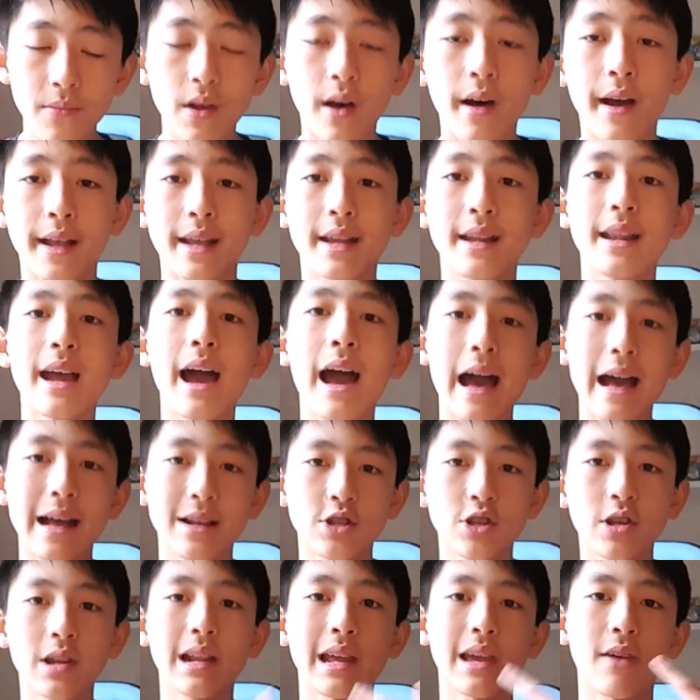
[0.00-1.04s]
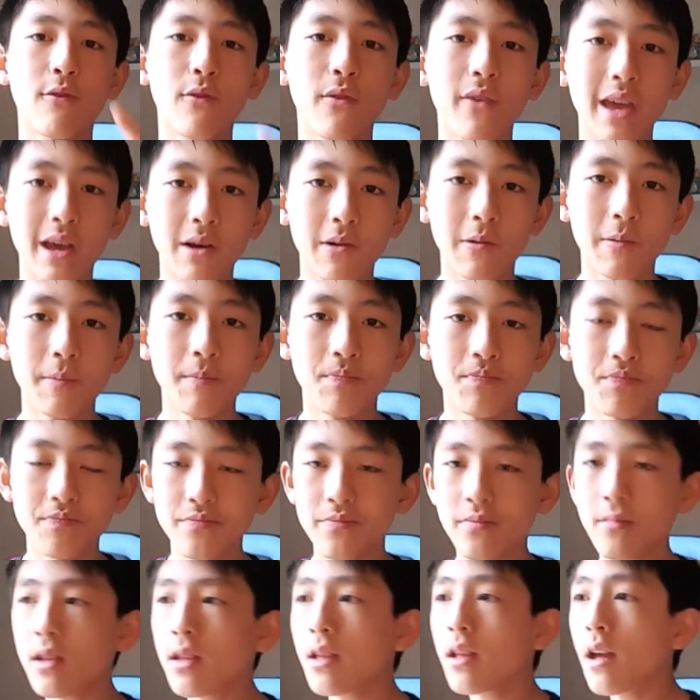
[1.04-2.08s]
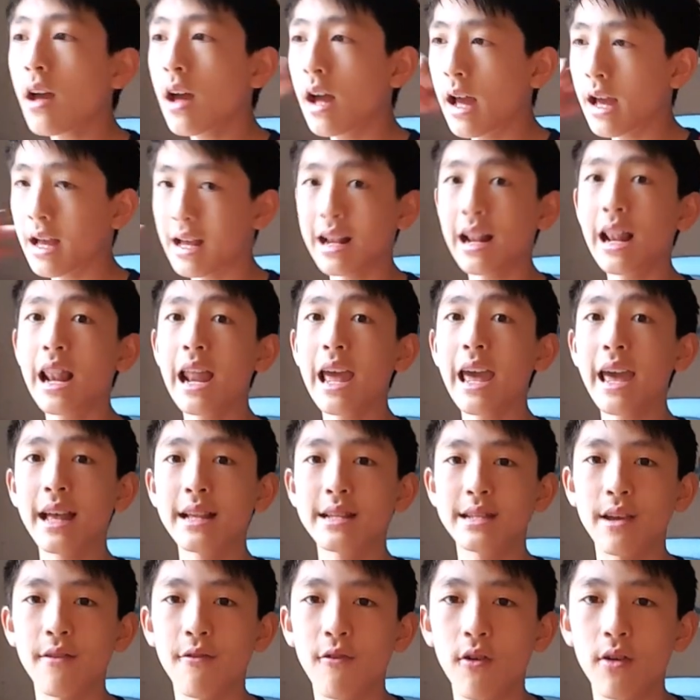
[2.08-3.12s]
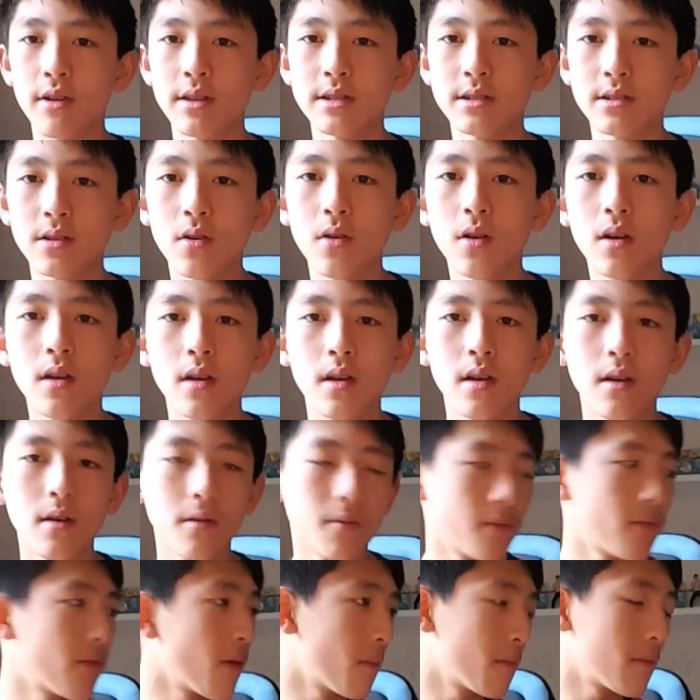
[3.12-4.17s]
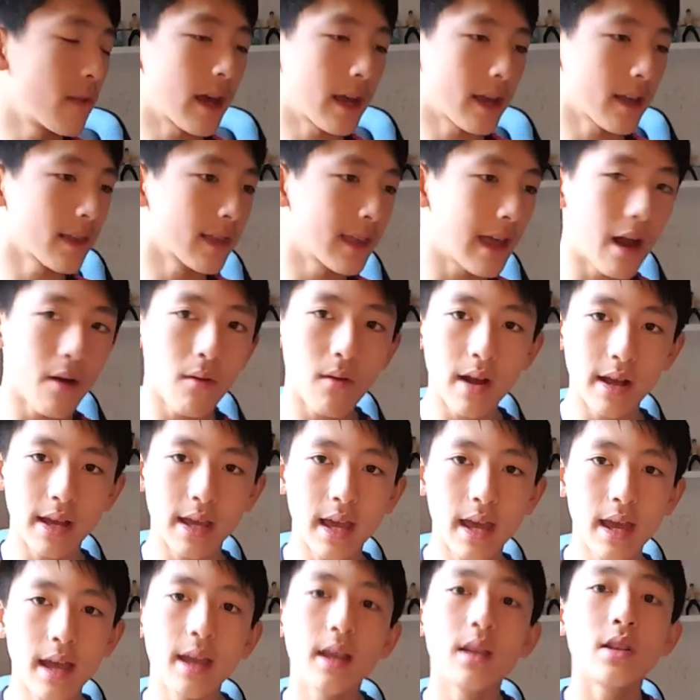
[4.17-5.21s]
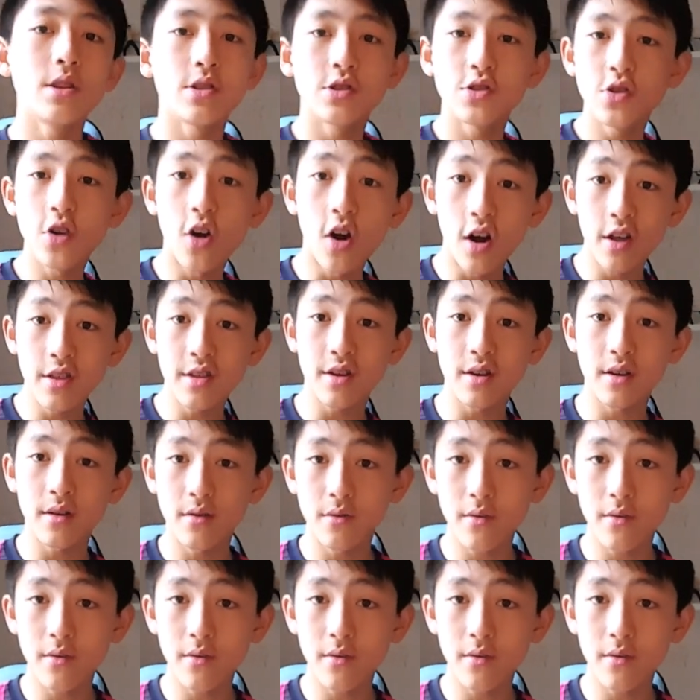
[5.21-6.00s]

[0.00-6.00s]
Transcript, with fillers: I can actually feel a clear difference from like that racket to other